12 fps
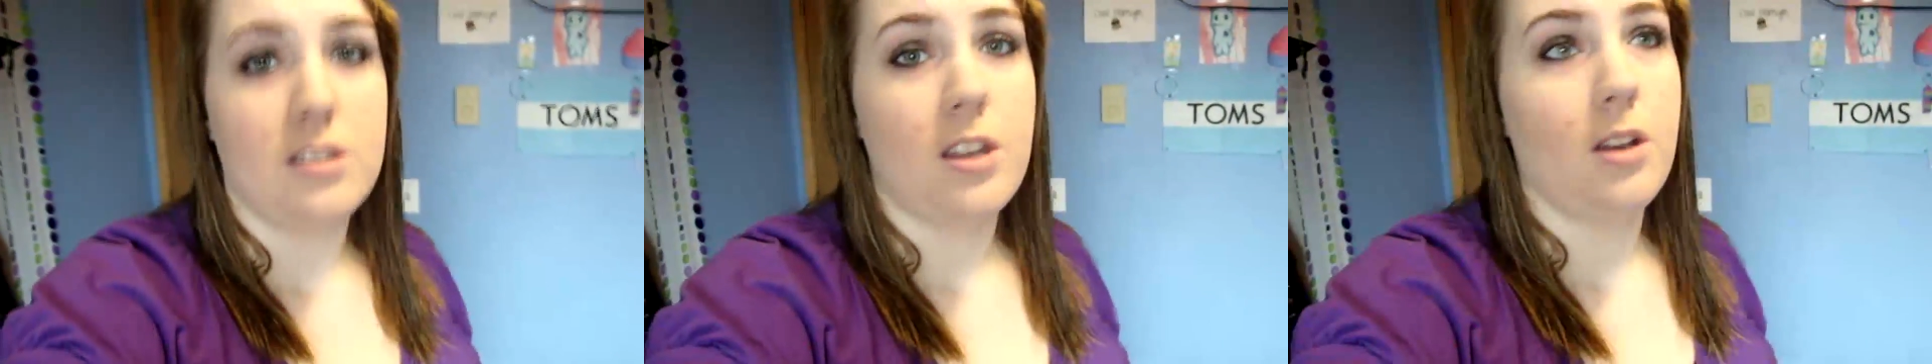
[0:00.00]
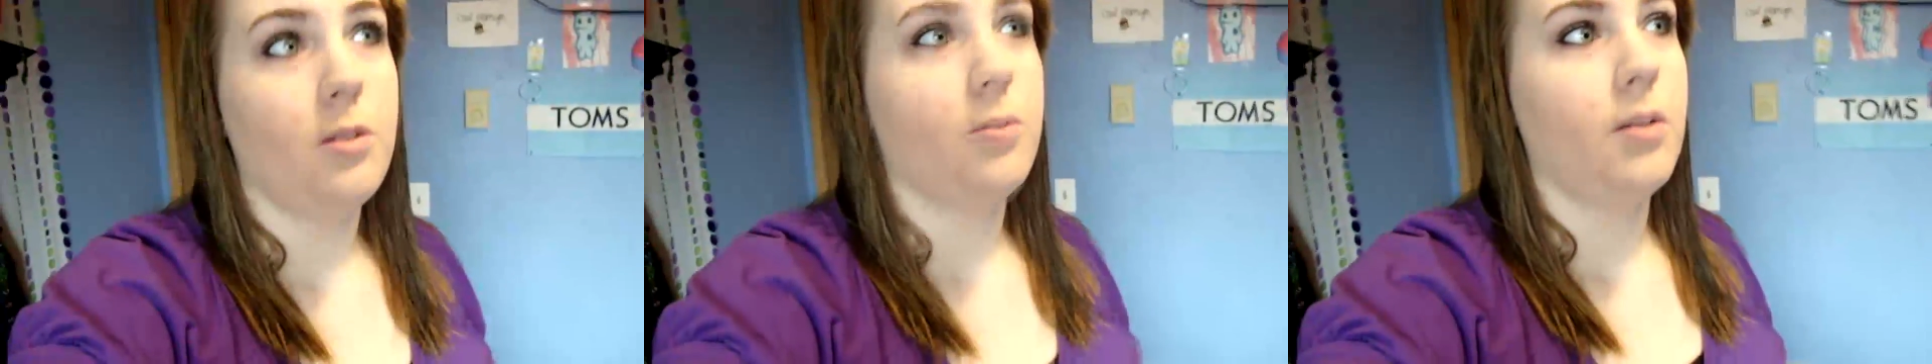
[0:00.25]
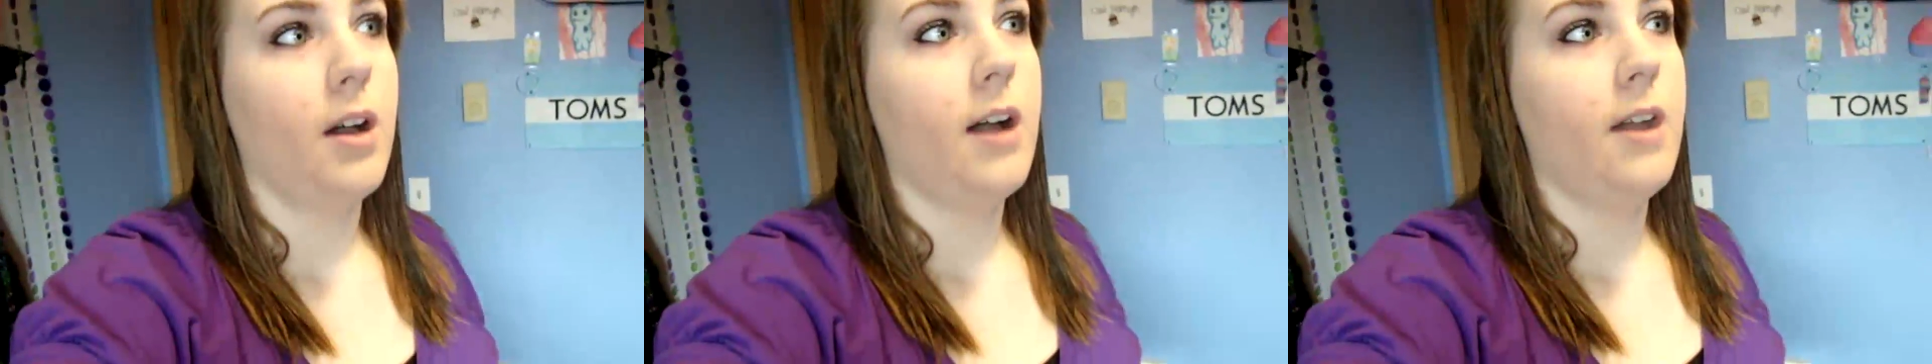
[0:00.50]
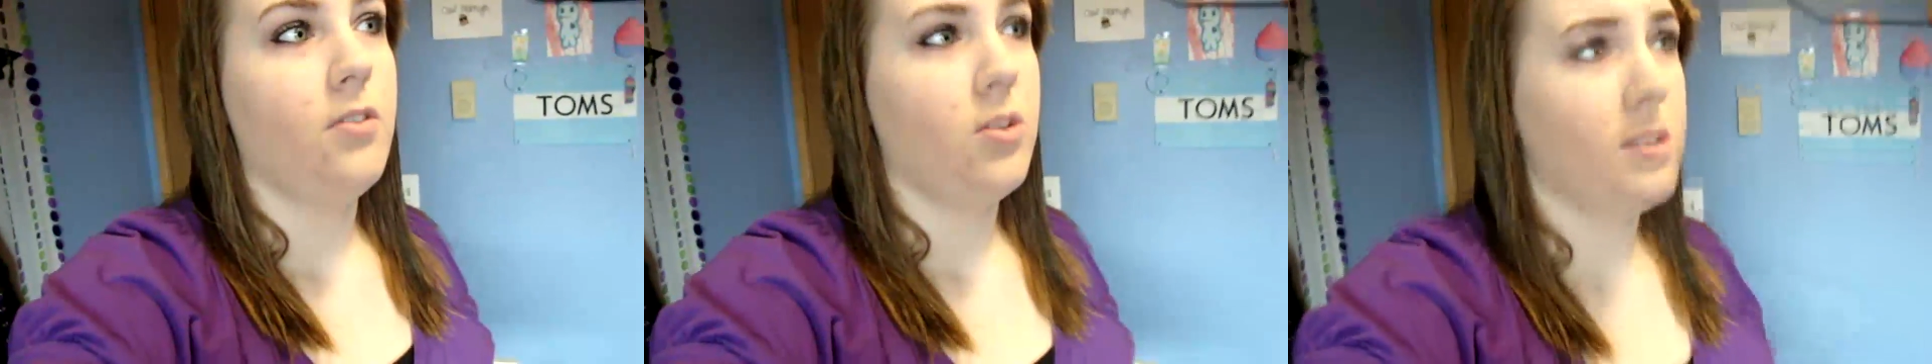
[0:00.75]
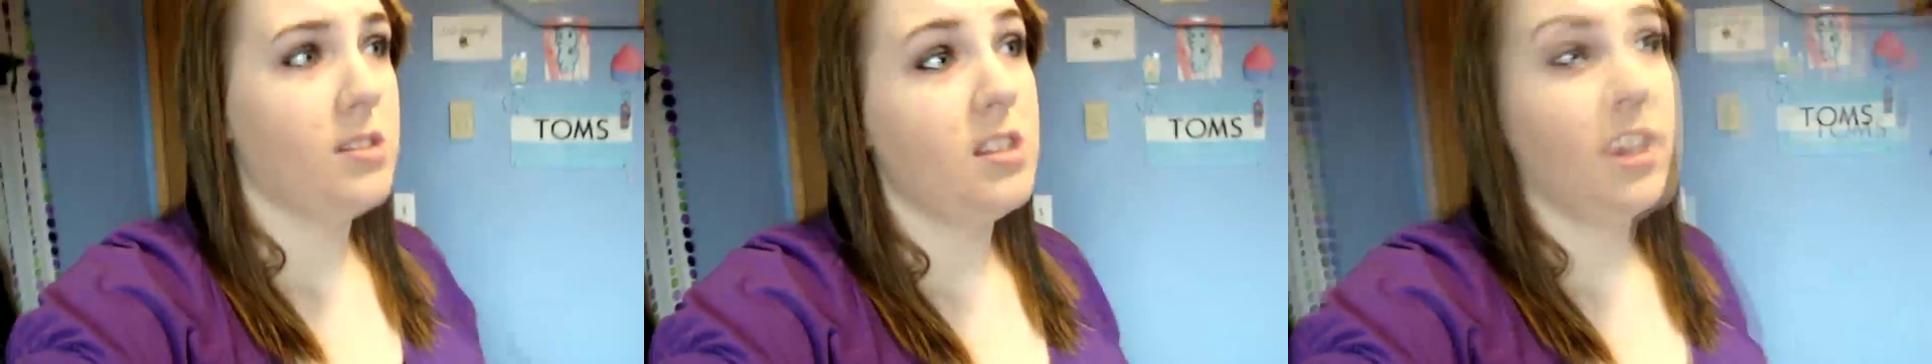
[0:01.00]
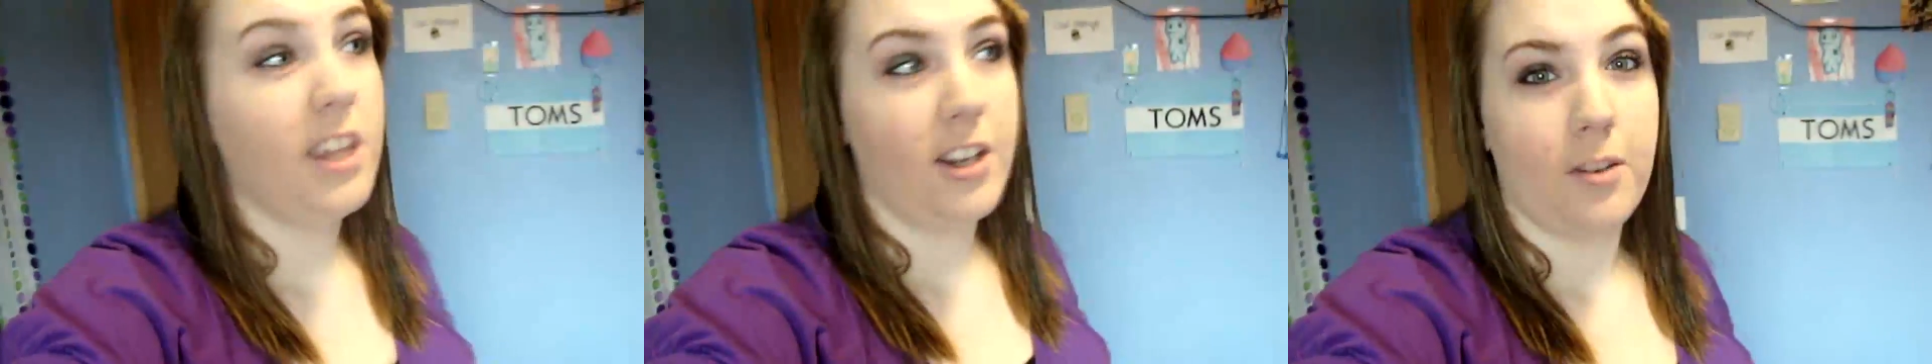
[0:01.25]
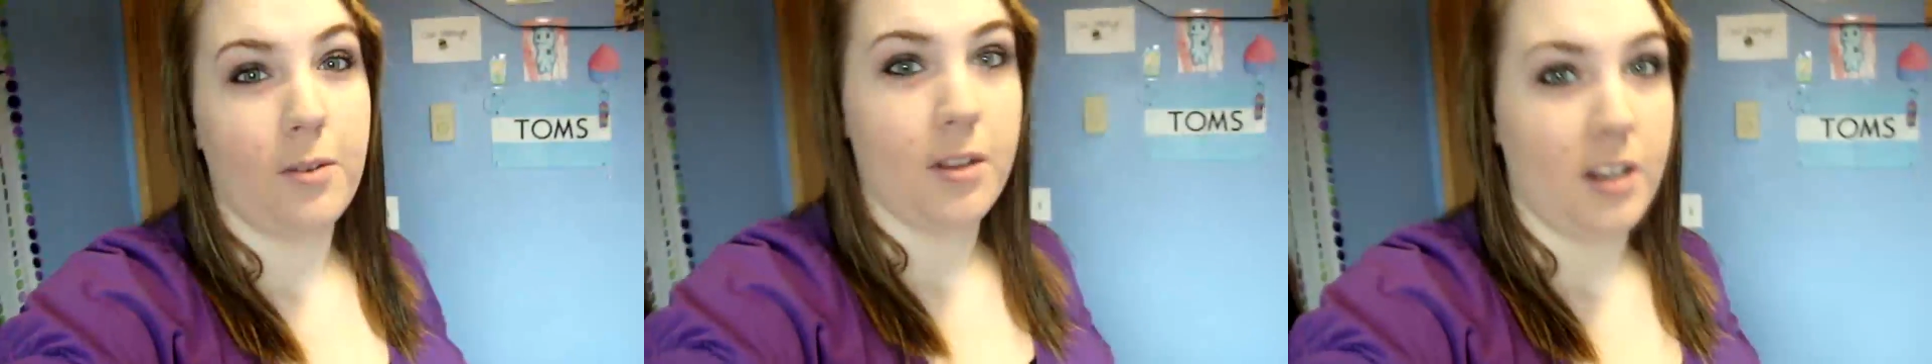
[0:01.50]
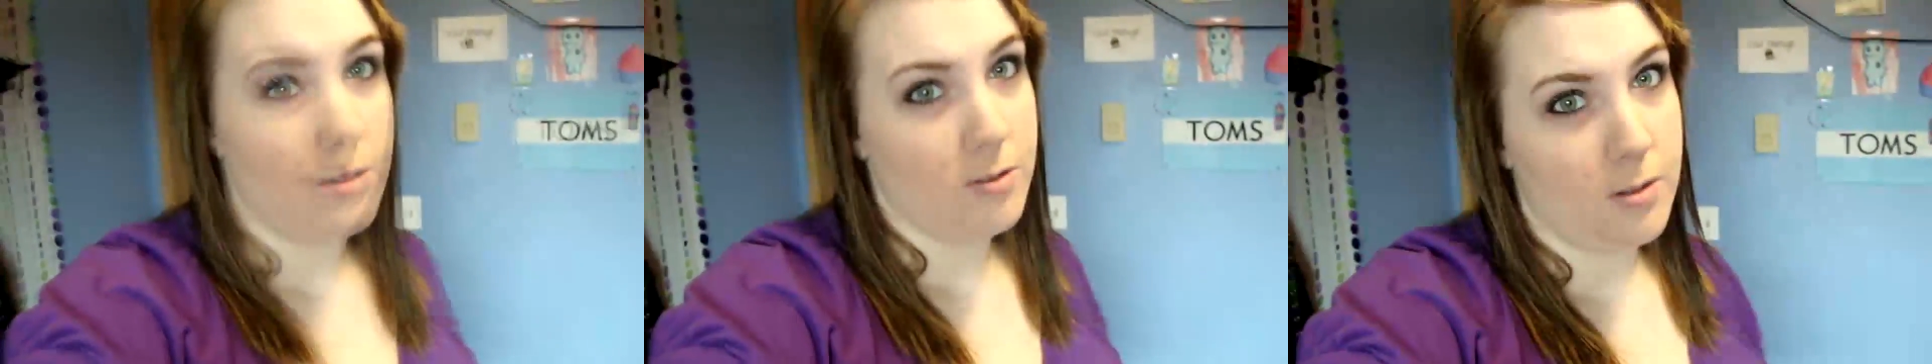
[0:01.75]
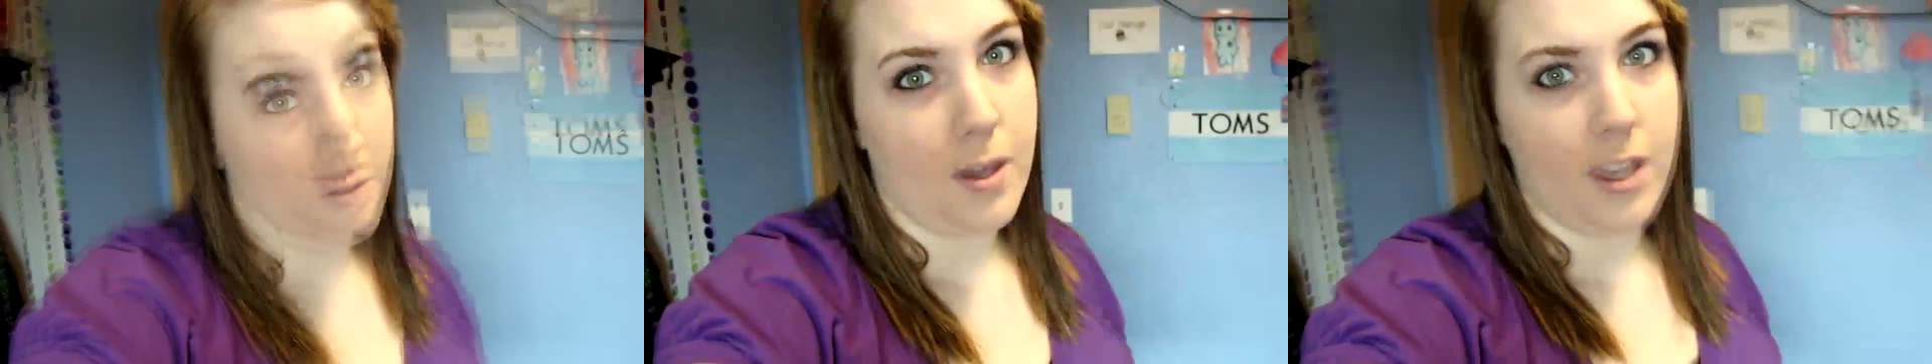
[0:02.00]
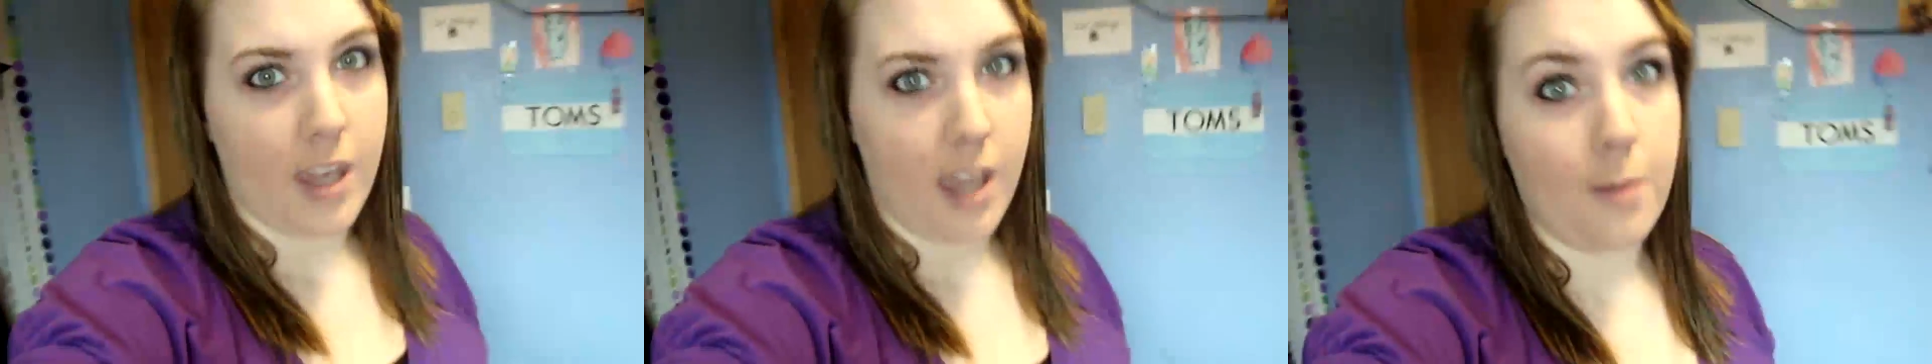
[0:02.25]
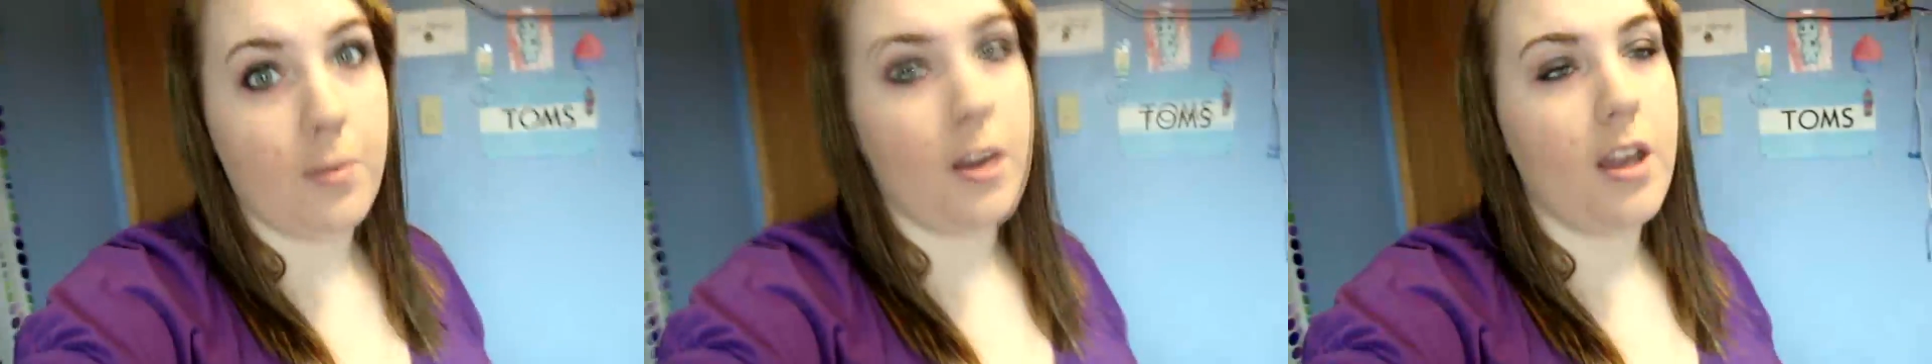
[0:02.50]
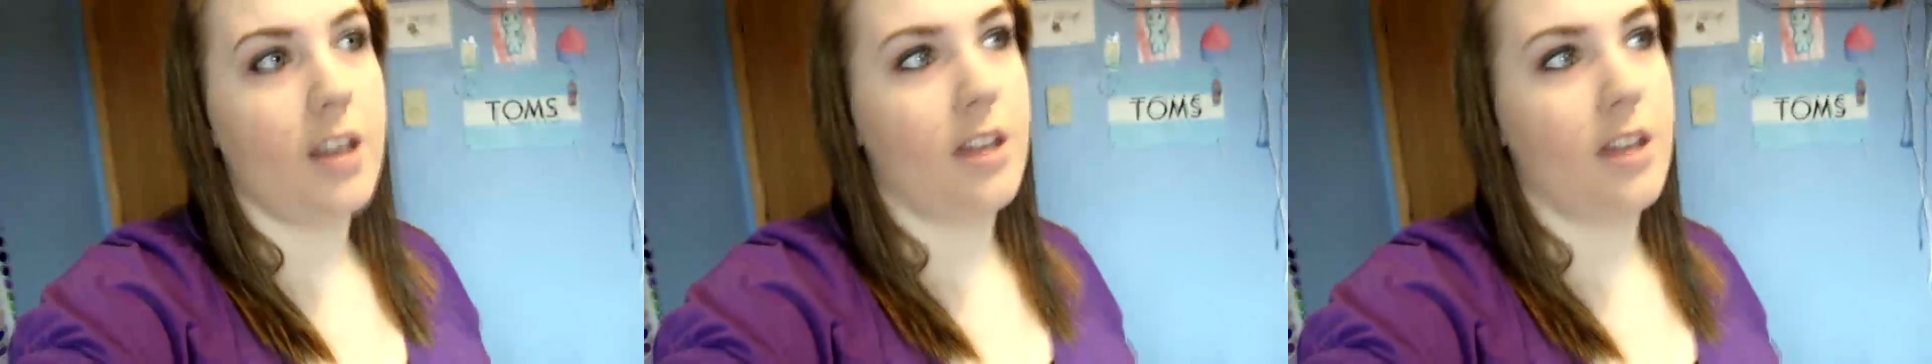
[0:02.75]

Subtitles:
So for the rest of the year I'm going to use a pink camera,